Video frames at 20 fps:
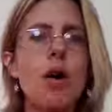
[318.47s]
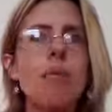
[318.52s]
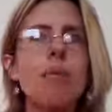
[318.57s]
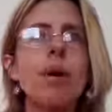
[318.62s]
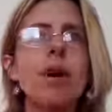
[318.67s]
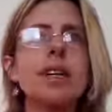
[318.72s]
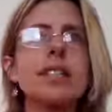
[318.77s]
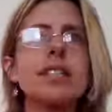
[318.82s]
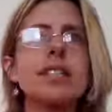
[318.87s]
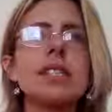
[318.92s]

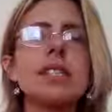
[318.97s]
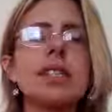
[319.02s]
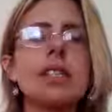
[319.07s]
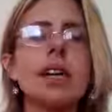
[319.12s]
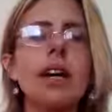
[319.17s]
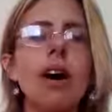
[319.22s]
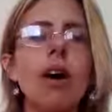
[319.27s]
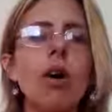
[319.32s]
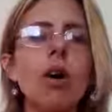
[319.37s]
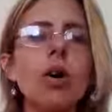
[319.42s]
But
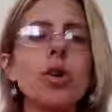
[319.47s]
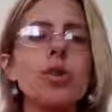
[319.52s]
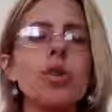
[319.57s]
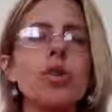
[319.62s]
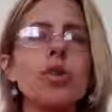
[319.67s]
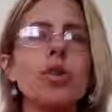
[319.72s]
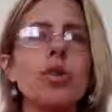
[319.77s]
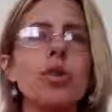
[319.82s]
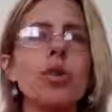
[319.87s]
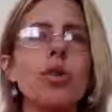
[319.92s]

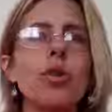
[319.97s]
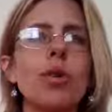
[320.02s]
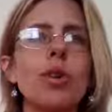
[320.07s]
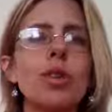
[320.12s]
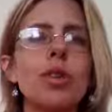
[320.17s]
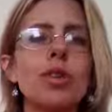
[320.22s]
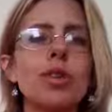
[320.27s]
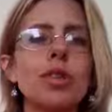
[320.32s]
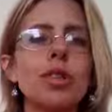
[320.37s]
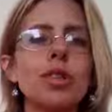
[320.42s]
also
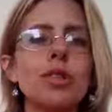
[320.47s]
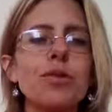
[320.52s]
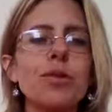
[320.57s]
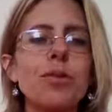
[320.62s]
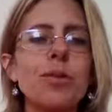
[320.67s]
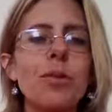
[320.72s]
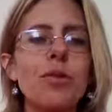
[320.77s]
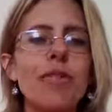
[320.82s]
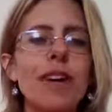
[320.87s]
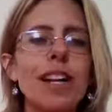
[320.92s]
you need
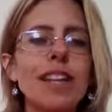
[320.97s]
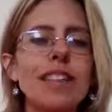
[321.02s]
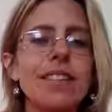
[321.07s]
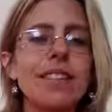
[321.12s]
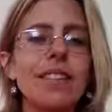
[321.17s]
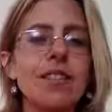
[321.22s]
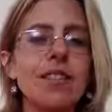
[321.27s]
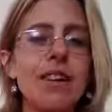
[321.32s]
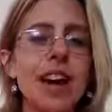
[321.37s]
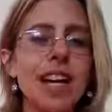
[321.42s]
to provide
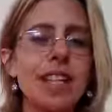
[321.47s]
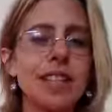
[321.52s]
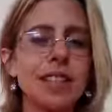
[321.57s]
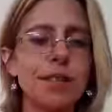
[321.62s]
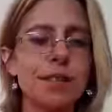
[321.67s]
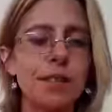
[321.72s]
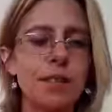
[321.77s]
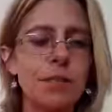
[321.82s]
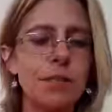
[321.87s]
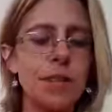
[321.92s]
the right
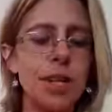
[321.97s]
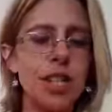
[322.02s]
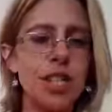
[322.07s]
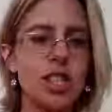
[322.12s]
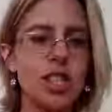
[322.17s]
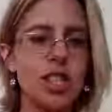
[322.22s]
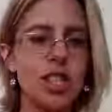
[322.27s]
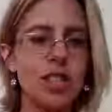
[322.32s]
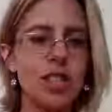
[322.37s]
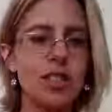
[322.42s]

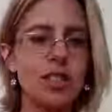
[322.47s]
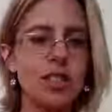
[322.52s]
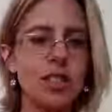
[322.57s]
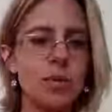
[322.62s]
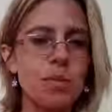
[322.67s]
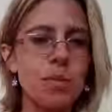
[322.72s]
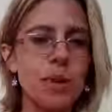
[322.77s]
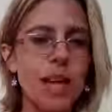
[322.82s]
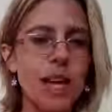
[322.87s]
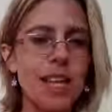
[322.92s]
information in
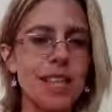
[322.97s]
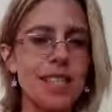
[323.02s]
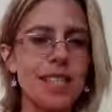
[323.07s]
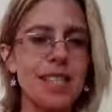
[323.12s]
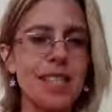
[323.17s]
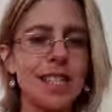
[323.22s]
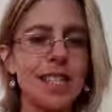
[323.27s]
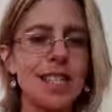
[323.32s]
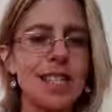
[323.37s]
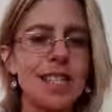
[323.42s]
those
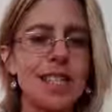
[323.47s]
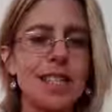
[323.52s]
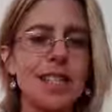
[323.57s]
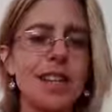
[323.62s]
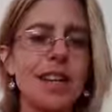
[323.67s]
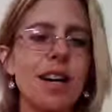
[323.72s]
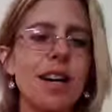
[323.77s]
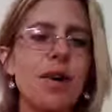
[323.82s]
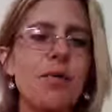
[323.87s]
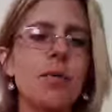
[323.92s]
places,
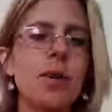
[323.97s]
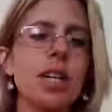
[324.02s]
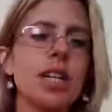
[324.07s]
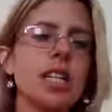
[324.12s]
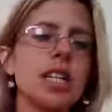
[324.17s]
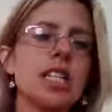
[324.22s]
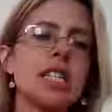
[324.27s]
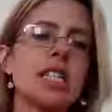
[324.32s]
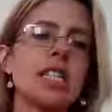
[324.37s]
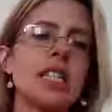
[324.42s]

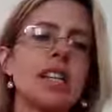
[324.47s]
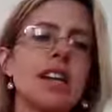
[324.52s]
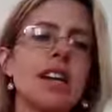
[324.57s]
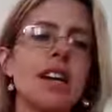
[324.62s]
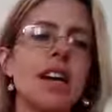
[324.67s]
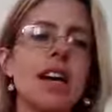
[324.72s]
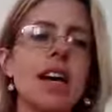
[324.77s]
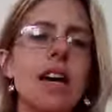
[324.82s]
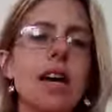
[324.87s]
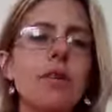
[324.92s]
because
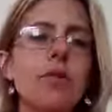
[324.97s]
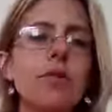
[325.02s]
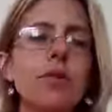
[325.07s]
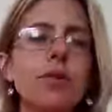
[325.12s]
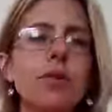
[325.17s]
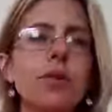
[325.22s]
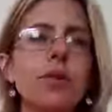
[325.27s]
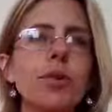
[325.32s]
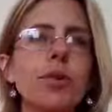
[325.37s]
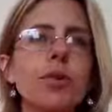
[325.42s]
if
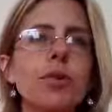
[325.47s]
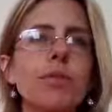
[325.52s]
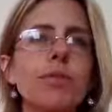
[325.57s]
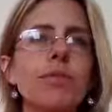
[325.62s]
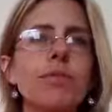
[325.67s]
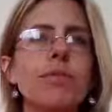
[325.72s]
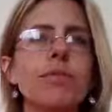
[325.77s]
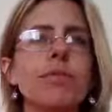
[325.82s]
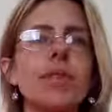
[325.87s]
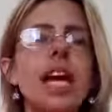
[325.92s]
you
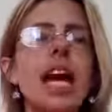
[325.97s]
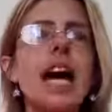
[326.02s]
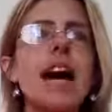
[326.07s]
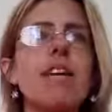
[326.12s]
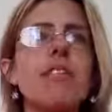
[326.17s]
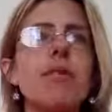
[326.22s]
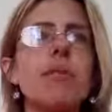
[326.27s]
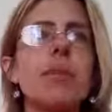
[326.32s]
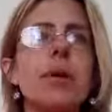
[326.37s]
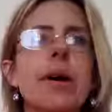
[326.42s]

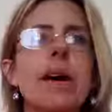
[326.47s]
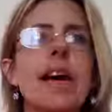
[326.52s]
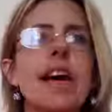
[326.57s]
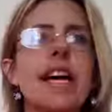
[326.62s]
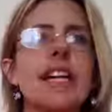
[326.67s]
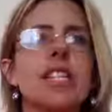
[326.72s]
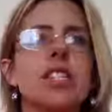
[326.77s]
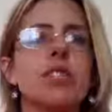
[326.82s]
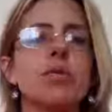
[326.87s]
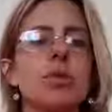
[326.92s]
have a
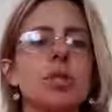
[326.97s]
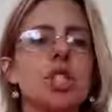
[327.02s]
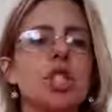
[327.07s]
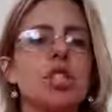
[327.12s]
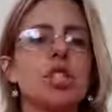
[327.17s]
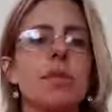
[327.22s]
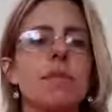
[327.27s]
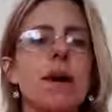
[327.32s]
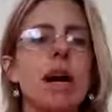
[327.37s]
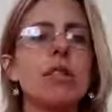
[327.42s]
page which
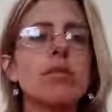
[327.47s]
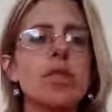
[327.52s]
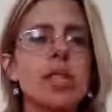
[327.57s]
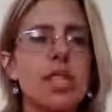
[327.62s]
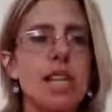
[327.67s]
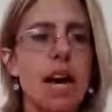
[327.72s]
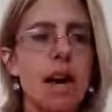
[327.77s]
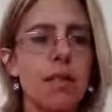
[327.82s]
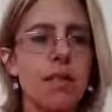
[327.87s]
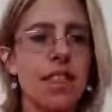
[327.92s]
is about
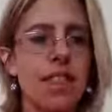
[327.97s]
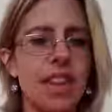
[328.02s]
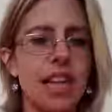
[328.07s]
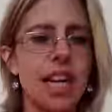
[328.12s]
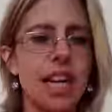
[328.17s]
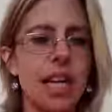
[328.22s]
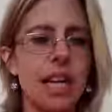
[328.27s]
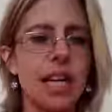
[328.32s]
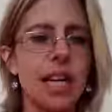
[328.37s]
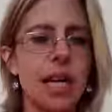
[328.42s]

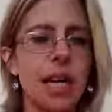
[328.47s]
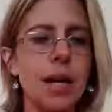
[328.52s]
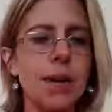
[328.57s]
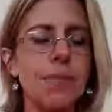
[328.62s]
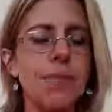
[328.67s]
something,